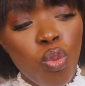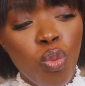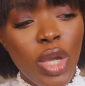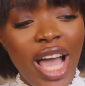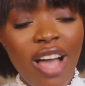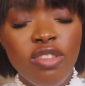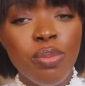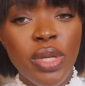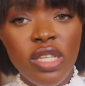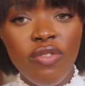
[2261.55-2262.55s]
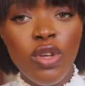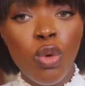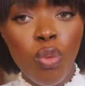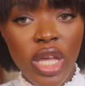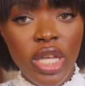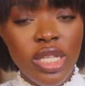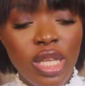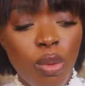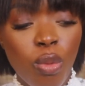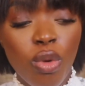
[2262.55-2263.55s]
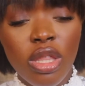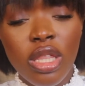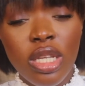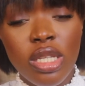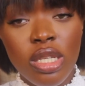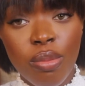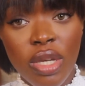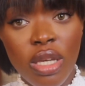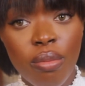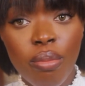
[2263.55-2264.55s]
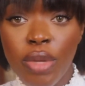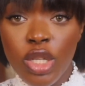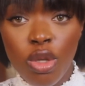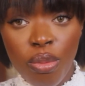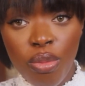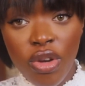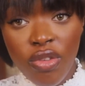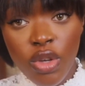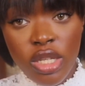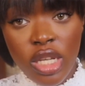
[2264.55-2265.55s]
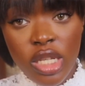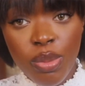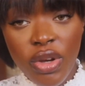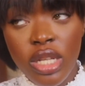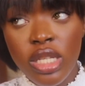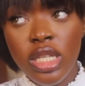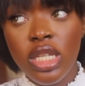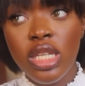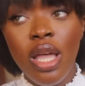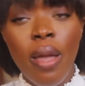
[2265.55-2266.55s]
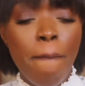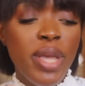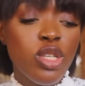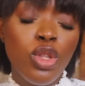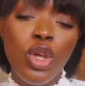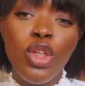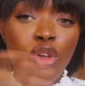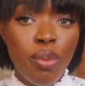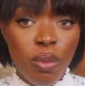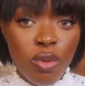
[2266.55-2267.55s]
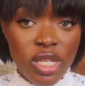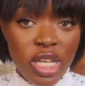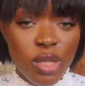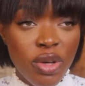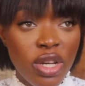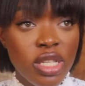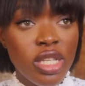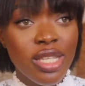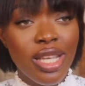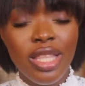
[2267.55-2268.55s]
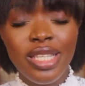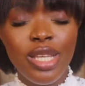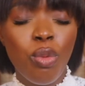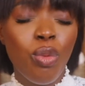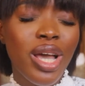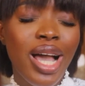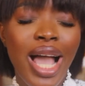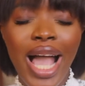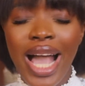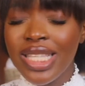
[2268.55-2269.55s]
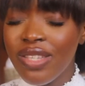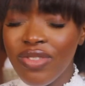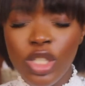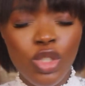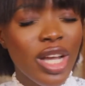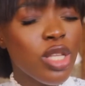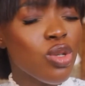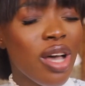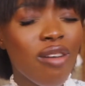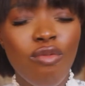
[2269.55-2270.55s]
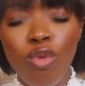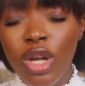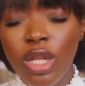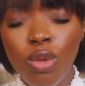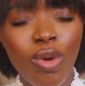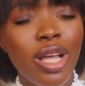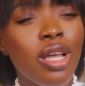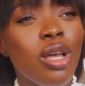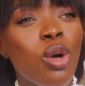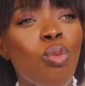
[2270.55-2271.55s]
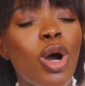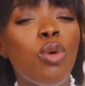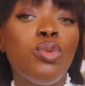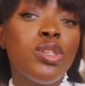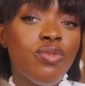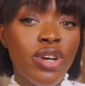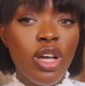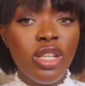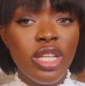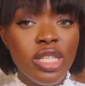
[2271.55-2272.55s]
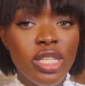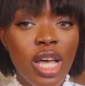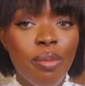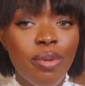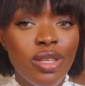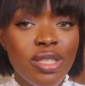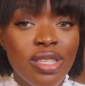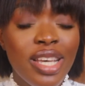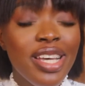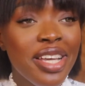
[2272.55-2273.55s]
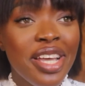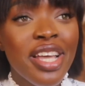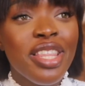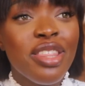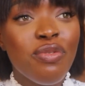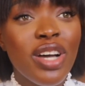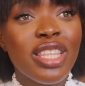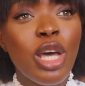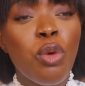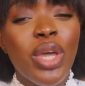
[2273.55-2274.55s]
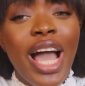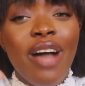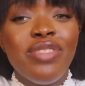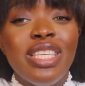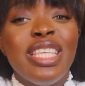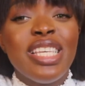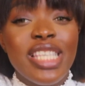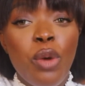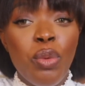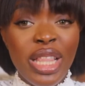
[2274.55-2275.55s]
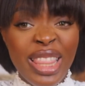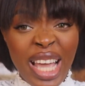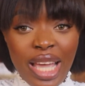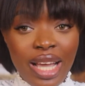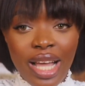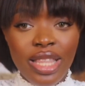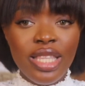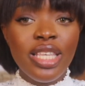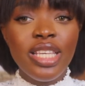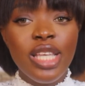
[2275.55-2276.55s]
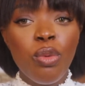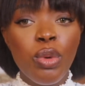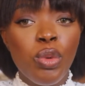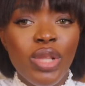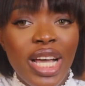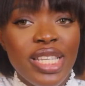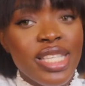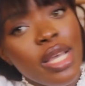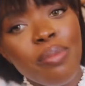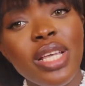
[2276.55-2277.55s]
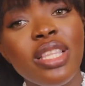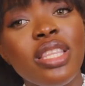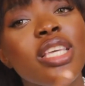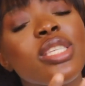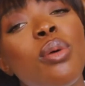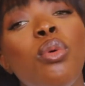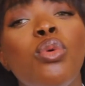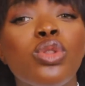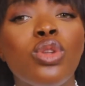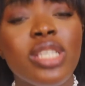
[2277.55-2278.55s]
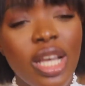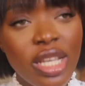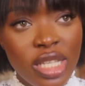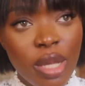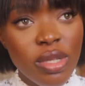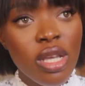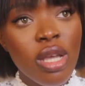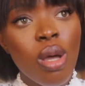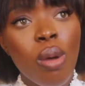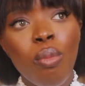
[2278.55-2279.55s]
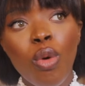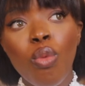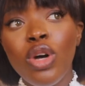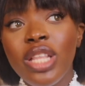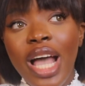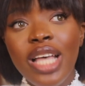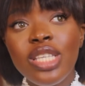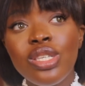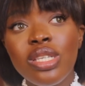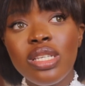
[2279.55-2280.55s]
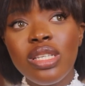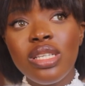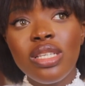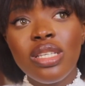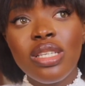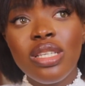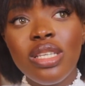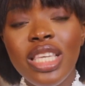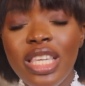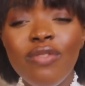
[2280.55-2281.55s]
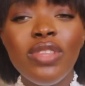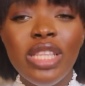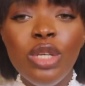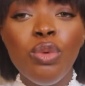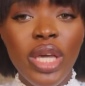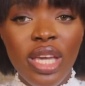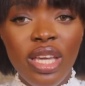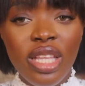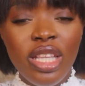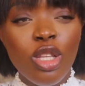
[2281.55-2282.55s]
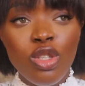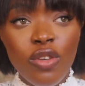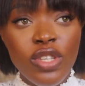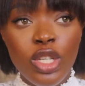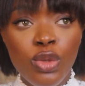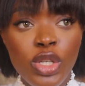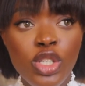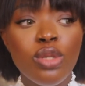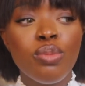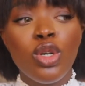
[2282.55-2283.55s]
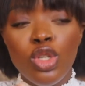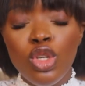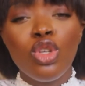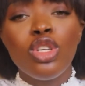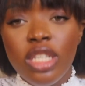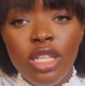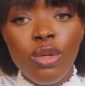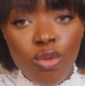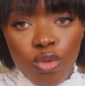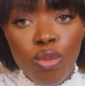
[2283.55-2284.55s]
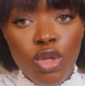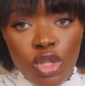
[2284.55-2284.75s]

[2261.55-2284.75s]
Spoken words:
we have specific ways that we want things to be based on previous experiences, based on other people's experiences. There are things that we are actively trying to avoid. We're almost violent about the fact that we have the things that we like, and the things that we will accept, and the things that we will not accept. But one has to give leeway in a lot of situations, because you're not dealing with robots,